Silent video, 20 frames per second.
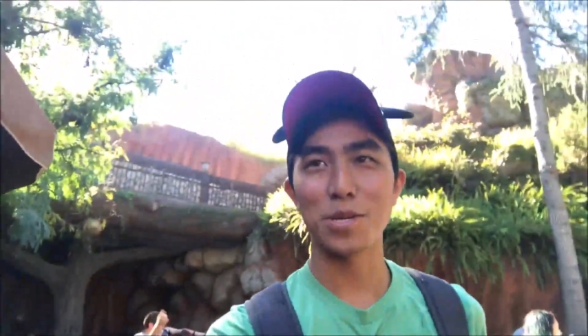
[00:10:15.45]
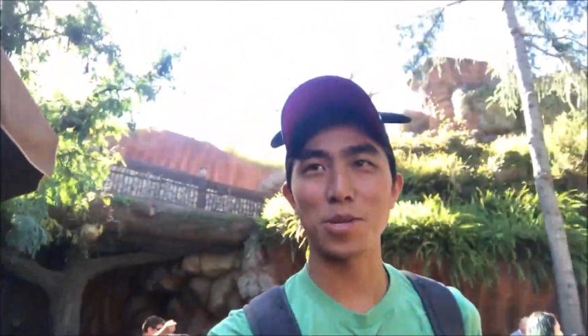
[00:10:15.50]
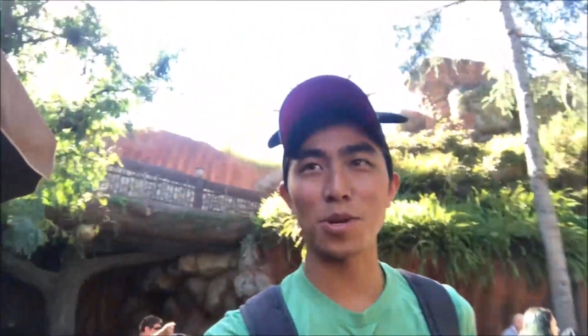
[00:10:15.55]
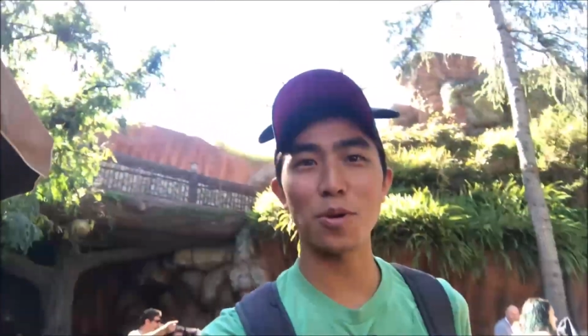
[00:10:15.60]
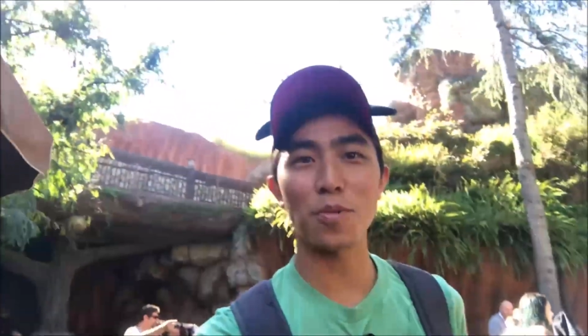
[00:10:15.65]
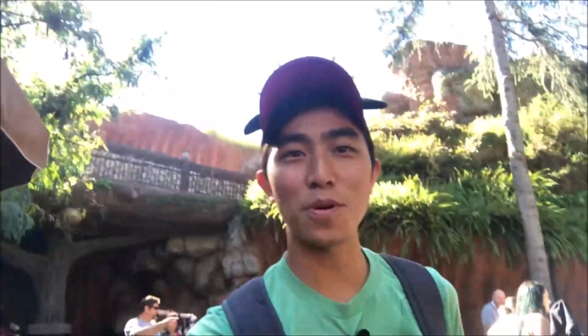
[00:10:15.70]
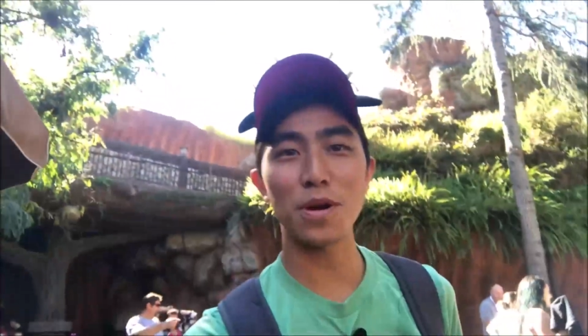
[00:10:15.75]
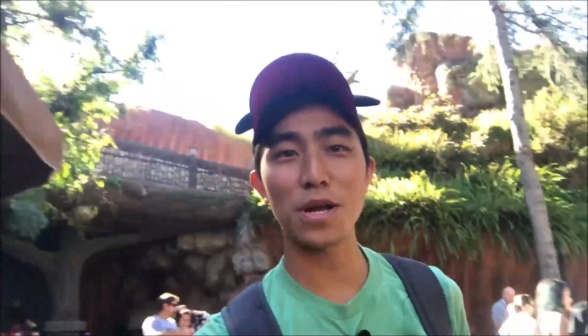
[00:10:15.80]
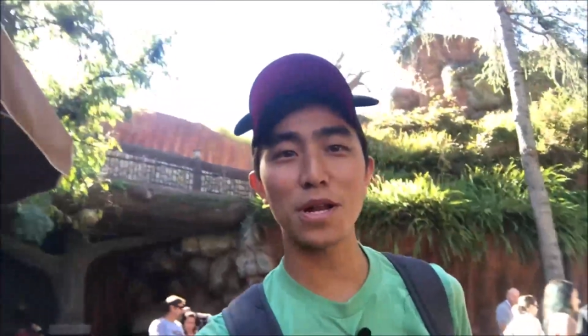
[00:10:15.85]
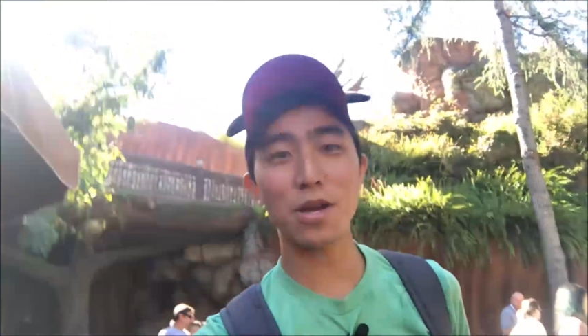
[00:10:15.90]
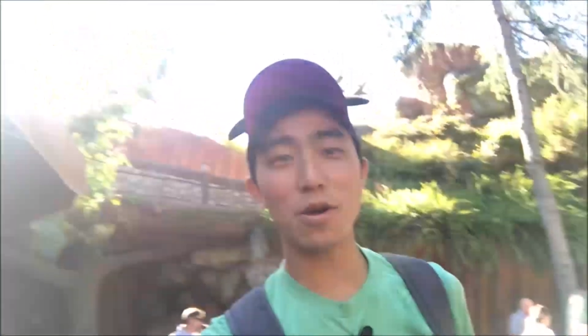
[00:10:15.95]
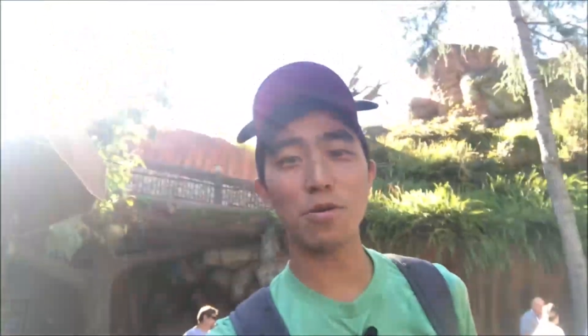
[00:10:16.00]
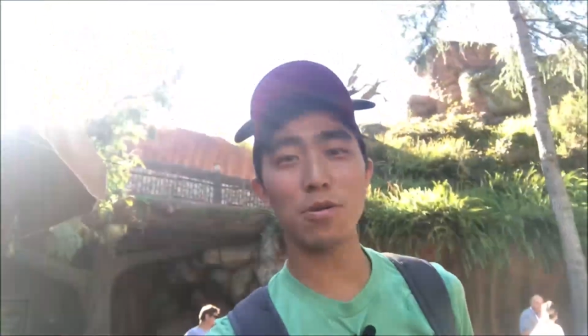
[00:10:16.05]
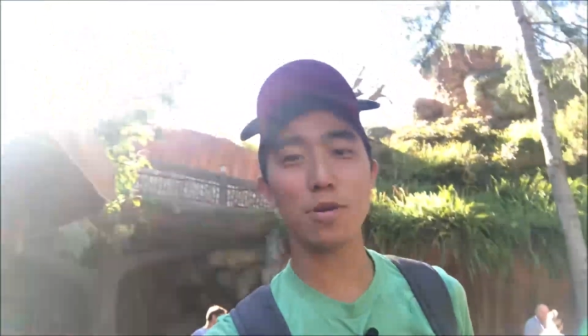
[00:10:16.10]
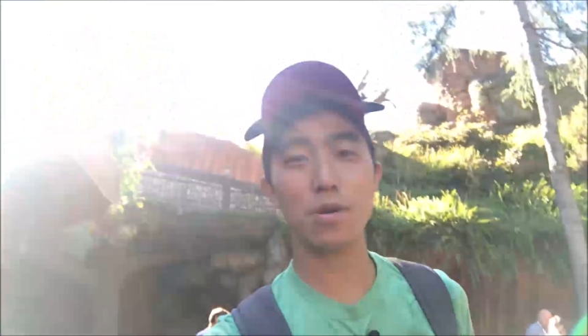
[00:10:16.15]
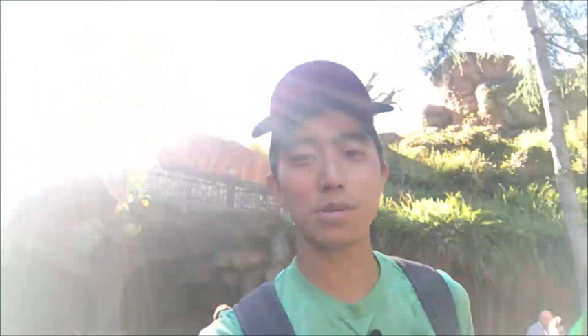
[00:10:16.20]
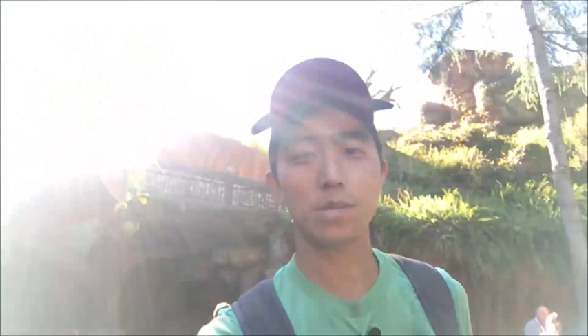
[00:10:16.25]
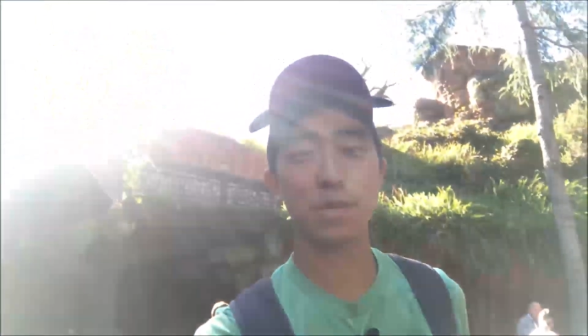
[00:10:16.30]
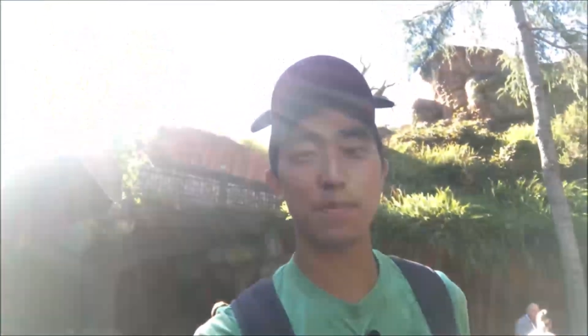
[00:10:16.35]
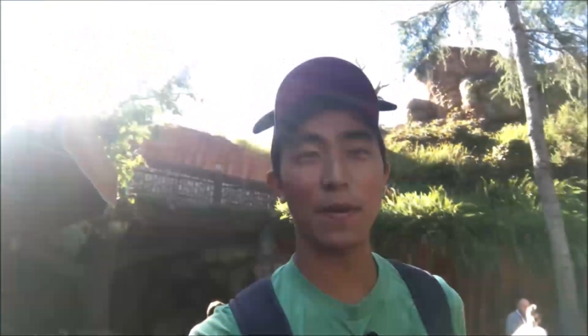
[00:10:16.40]
so we're gonna go
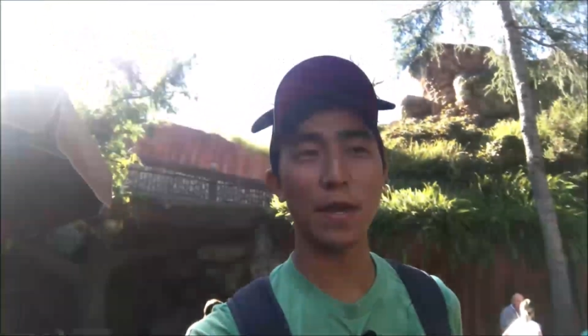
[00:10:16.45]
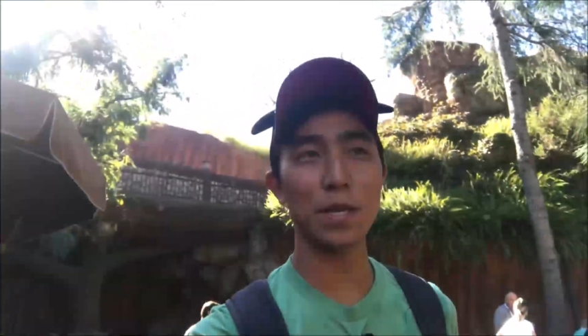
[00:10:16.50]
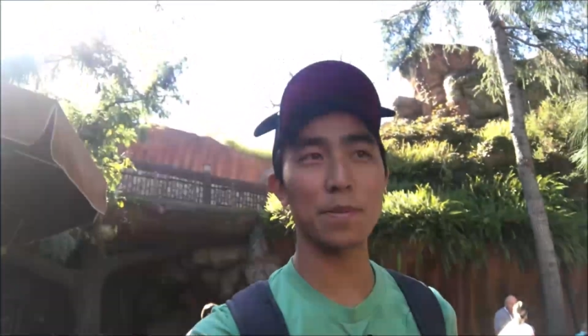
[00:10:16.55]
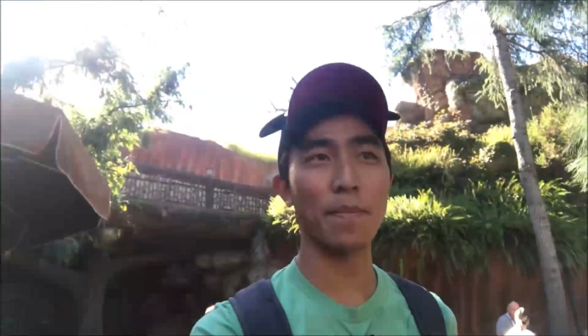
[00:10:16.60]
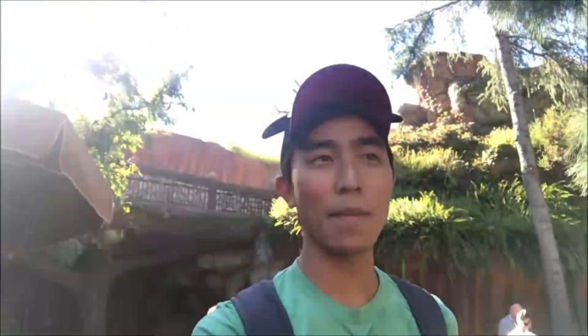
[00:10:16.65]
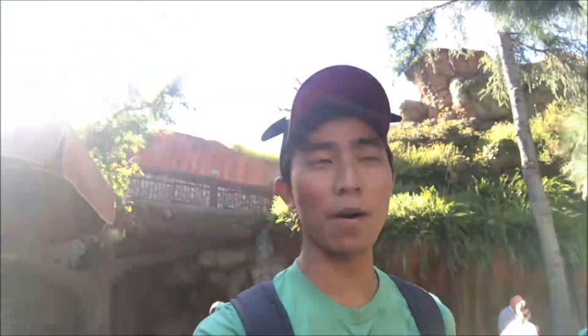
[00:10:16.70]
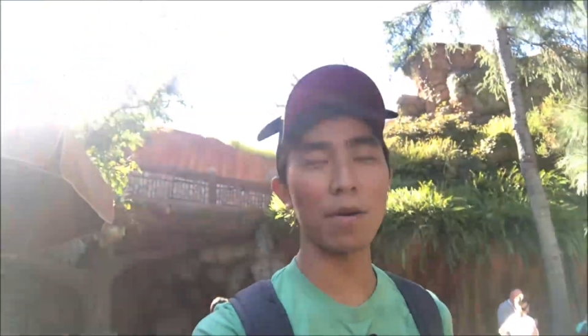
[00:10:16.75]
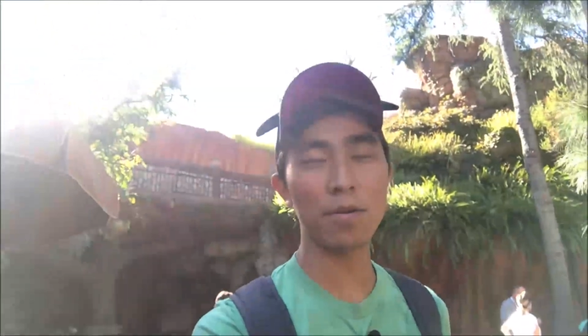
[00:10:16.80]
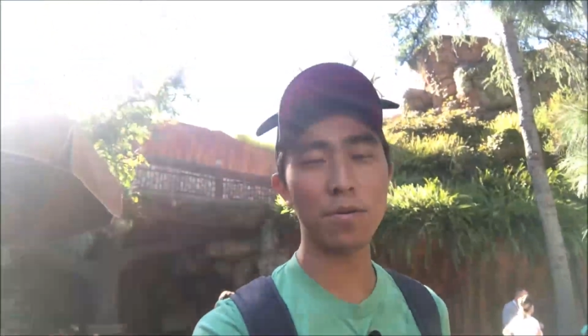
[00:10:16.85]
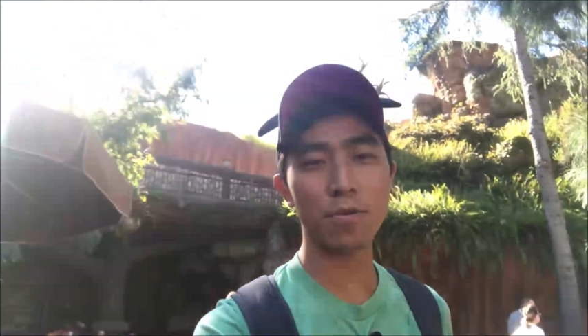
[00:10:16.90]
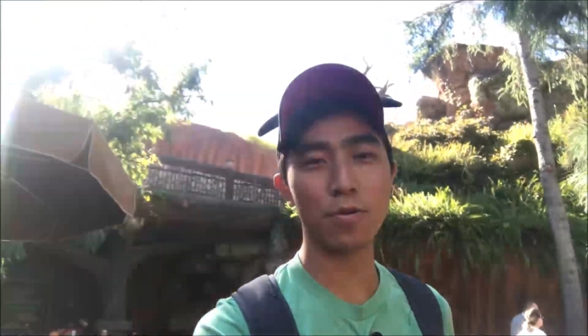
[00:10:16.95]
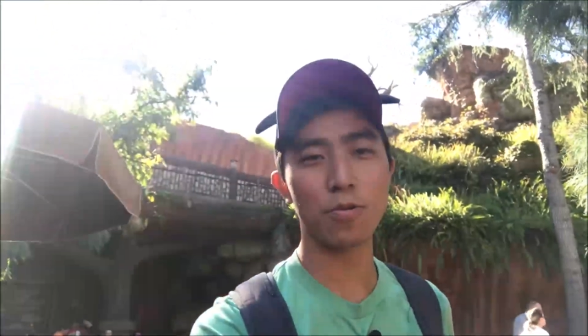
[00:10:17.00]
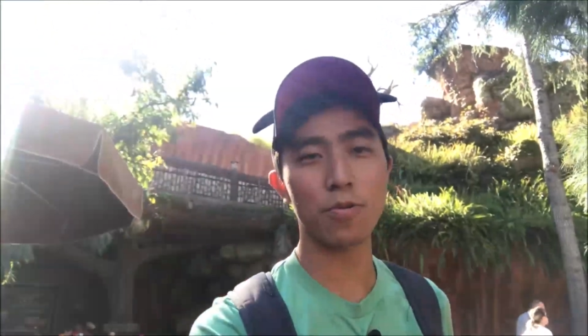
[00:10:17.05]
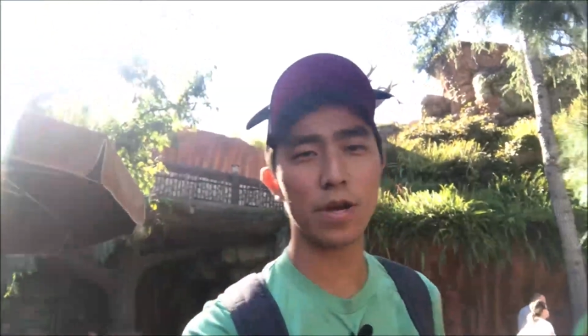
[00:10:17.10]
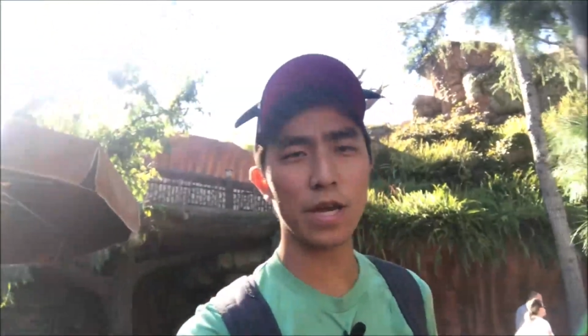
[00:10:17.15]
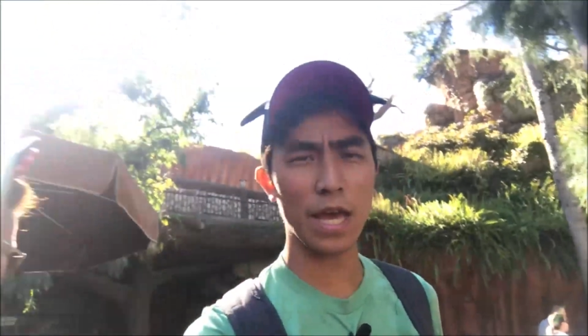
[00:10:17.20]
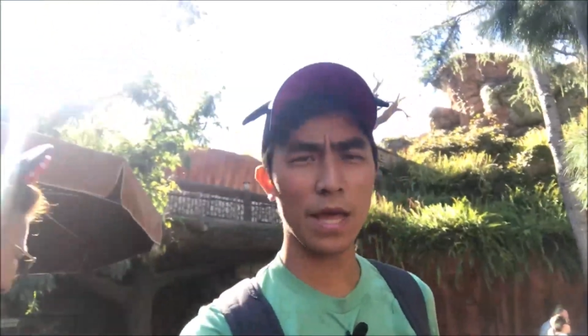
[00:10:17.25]
to Space Mountain real quick,